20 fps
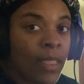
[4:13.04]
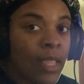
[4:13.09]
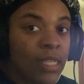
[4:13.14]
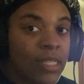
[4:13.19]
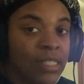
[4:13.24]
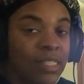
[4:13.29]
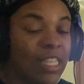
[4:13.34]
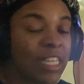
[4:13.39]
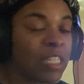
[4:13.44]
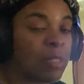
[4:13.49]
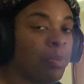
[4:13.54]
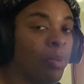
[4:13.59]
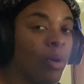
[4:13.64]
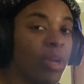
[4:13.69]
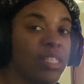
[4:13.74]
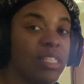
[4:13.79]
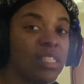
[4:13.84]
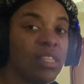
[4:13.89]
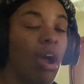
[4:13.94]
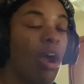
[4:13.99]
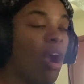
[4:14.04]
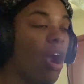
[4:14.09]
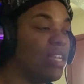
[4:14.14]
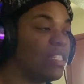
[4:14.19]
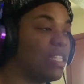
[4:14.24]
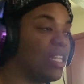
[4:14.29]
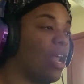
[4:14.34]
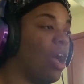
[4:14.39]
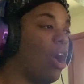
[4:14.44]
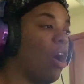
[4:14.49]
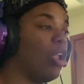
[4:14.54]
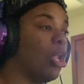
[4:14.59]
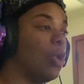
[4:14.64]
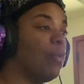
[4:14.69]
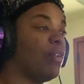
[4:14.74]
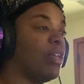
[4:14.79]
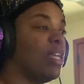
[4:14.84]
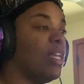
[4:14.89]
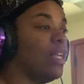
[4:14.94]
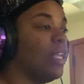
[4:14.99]
6-point stars and all
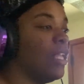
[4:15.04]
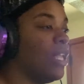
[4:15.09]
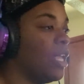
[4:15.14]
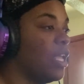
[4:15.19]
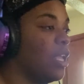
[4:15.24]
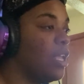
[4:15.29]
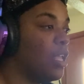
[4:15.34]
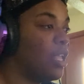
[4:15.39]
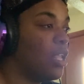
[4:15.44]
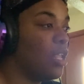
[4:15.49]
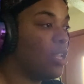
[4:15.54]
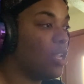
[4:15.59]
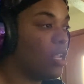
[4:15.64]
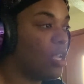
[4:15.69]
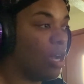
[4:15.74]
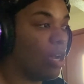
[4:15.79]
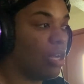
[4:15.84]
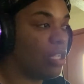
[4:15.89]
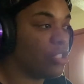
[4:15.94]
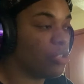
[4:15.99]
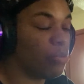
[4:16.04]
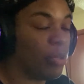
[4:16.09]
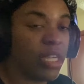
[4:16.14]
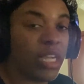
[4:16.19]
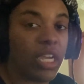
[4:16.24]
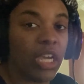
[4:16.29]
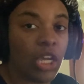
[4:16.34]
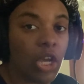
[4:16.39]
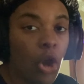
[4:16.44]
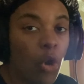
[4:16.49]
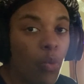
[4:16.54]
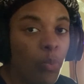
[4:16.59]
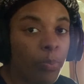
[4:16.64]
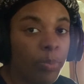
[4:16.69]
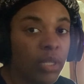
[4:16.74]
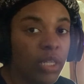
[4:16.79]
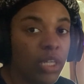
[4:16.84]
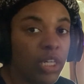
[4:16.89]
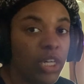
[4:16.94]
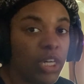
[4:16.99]
over here drinking goat
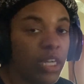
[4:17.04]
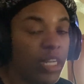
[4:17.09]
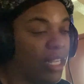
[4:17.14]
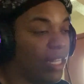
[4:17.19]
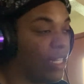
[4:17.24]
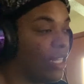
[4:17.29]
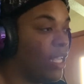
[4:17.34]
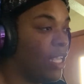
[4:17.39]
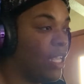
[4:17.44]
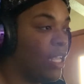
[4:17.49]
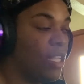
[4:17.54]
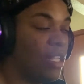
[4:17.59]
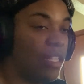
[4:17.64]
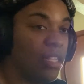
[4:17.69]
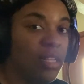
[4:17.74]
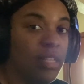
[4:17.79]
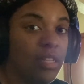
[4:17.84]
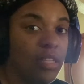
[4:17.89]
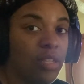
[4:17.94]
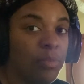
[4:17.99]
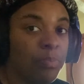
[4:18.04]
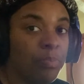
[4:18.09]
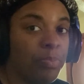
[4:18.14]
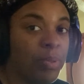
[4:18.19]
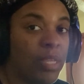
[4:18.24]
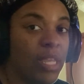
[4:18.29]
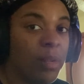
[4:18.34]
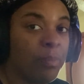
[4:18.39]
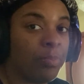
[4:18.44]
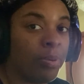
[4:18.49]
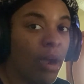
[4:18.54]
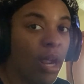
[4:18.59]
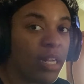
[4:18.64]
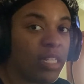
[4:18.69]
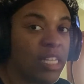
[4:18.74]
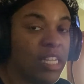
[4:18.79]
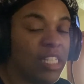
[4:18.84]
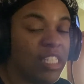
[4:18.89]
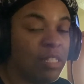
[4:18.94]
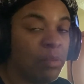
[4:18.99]
blood and being
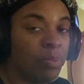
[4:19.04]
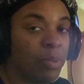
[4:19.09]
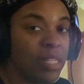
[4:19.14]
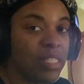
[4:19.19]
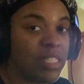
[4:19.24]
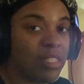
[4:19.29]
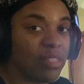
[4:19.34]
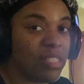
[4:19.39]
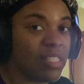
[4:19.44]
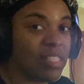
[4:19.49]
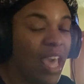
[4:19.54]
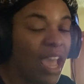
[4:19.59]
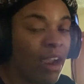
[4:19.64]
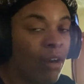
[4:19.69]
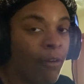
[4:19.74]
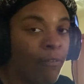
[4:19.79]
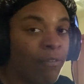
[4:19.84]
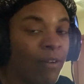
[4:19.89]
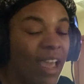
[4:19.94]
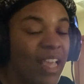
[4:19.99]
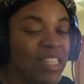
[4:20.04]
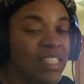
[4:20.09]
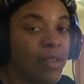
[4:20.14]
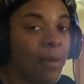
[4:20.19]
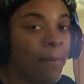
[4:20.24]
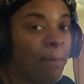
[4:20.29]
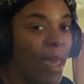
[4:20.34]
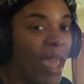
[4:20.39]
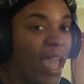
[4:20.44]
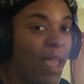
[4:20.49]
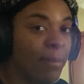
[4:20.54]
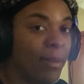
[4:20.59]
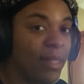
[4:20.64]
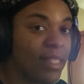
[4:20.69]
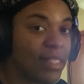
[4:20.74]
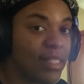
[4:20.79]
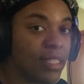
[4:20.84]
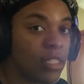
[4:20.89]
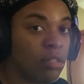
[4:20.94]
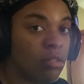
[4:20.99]
participants of sacrificing
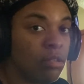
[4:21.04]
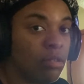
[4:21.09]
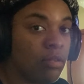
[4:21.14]
babies.